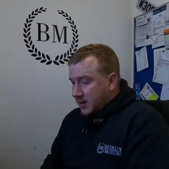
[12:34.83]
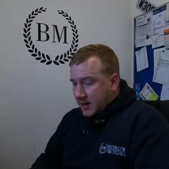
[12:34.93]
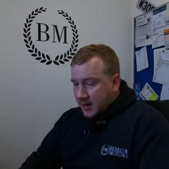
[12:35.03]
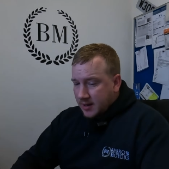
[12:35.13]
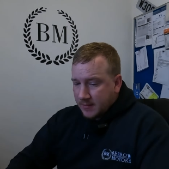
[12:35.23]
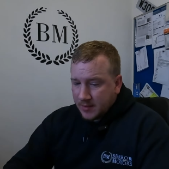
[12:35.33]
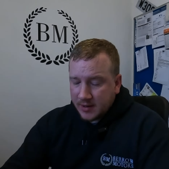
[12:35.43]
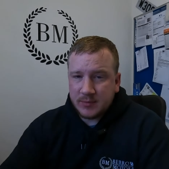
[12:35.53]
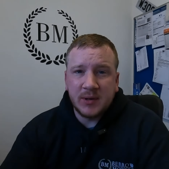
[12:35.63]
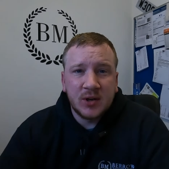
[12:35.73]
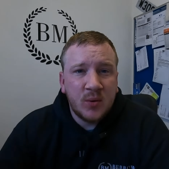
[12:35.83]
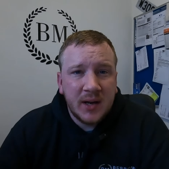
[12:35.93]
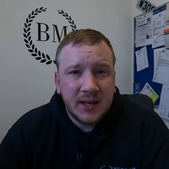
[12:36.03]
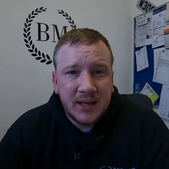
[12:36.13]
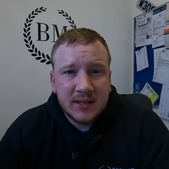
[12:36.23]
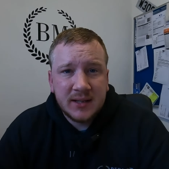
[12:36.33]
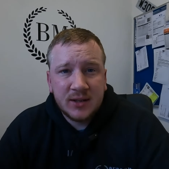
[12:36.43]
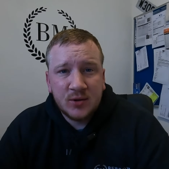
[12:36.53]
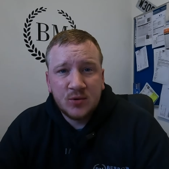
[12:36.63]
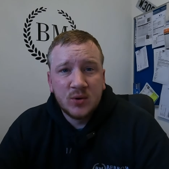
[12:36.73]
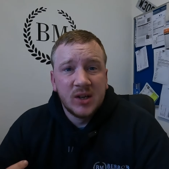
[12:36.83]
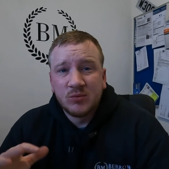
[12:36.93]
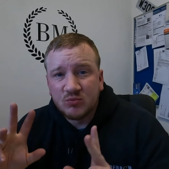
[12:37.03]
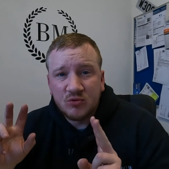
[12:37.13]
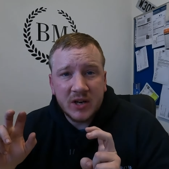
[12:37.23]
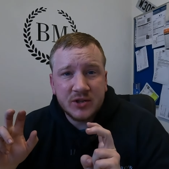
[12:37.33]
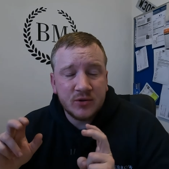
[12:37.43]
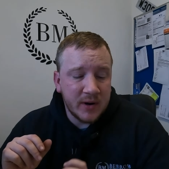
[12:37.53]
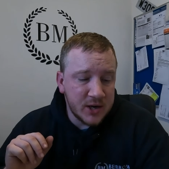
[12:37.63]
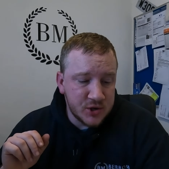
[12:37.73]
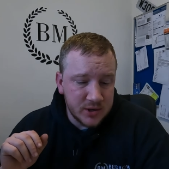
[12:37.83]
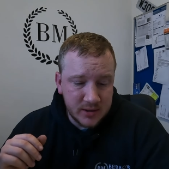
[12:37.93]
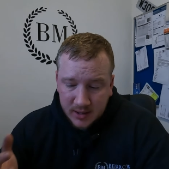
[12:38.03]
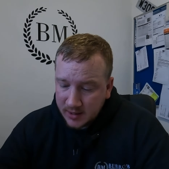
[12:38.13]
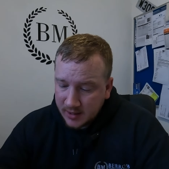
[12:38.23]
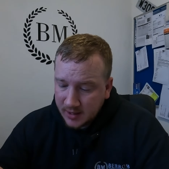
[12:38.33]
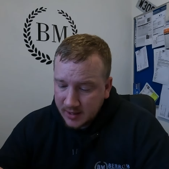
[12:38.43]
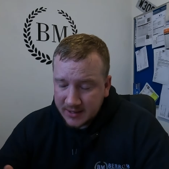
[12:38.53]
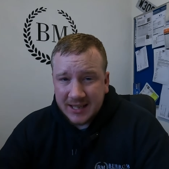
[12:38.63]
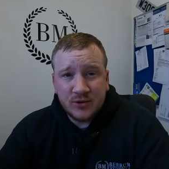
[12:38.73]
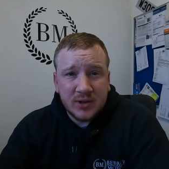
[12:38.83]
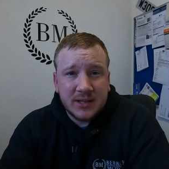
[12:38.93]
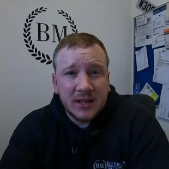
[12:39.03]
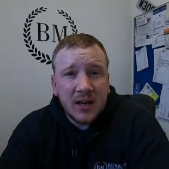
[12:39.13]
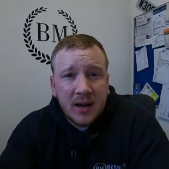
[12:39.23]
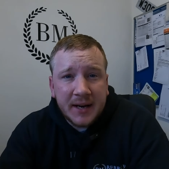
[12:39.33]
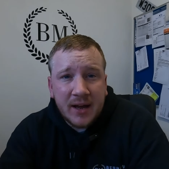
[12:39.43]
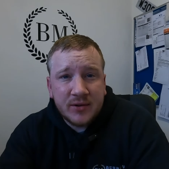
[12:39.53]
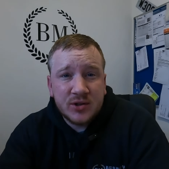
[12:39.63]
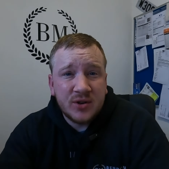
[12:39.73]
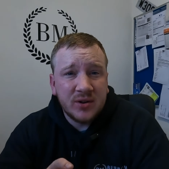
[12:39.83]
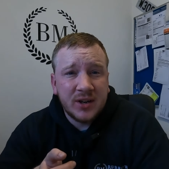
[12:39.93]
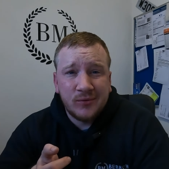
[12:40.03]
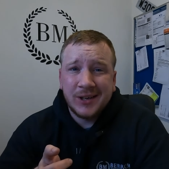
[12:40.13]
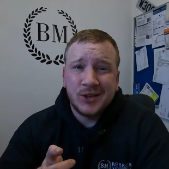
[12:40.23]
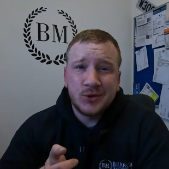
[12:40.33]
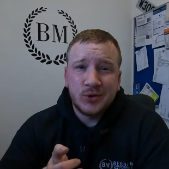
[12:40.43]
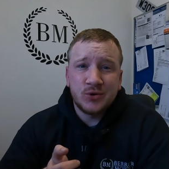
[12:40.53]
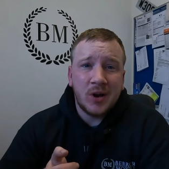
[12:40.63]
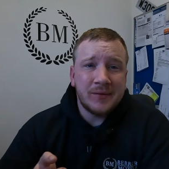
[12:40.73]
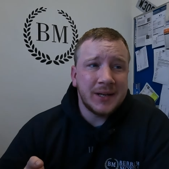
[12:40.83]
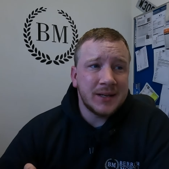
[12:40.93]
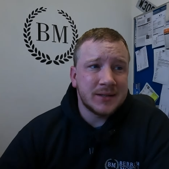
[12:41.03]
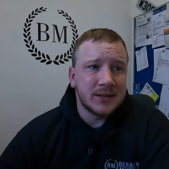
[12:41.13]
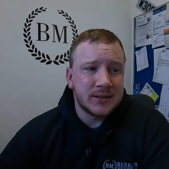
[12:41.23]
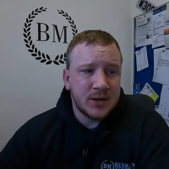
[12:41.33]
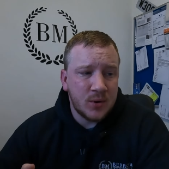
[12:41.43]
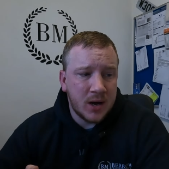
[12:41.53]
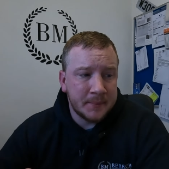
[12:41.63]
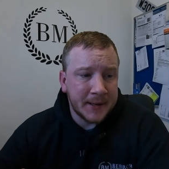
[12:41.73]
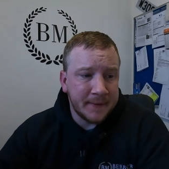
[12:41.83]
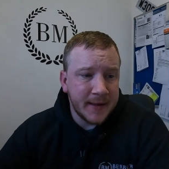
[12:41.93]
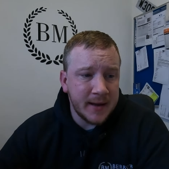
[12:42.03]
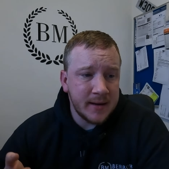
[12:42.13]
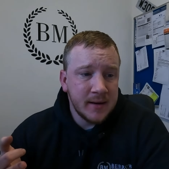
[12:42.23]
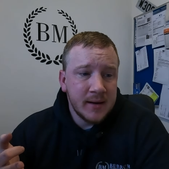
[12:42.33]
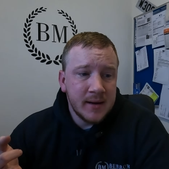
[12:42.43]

It's been quite an easy little restoration. It's an interesting car to have in stock, and I really enjoy driving it, so there's no harm done there.